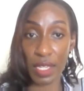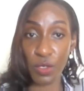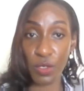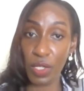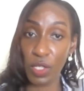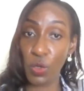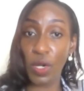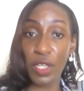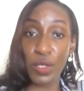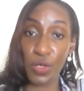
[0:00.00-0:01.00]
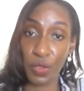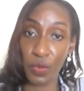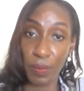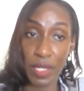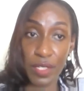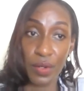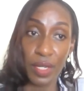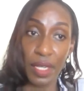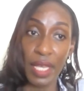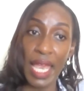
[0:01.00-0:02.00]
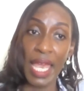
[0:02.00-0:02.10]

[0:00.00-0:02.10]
customers who are using remetering.